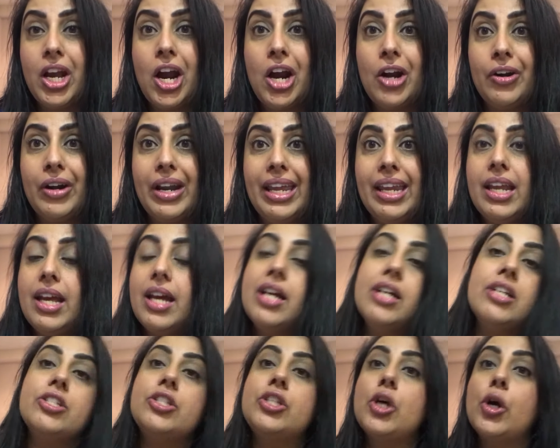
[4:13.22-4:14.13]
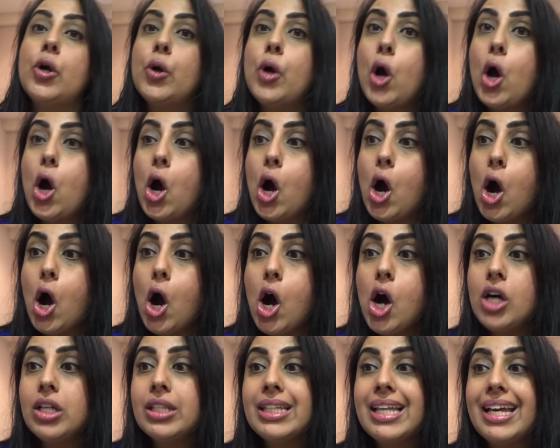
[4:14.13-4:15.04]
All right, so
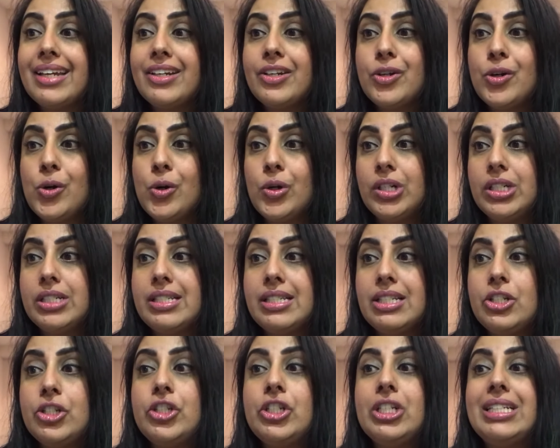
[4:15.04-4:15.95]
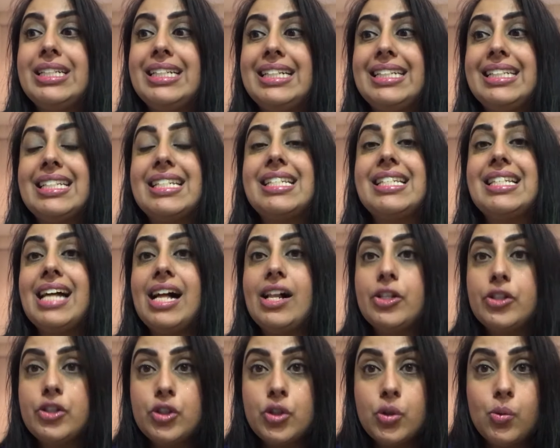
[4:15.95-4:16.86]
online course, she'd need to
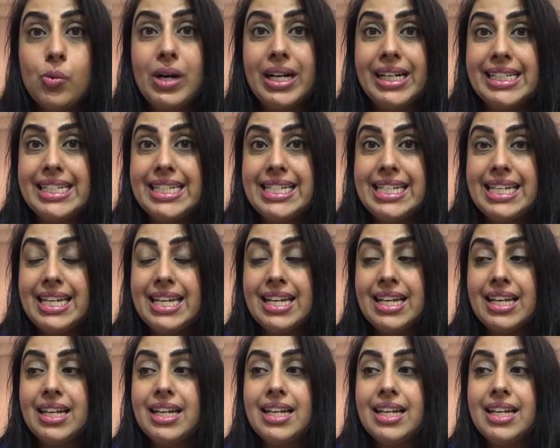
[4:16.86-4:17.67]
sell 20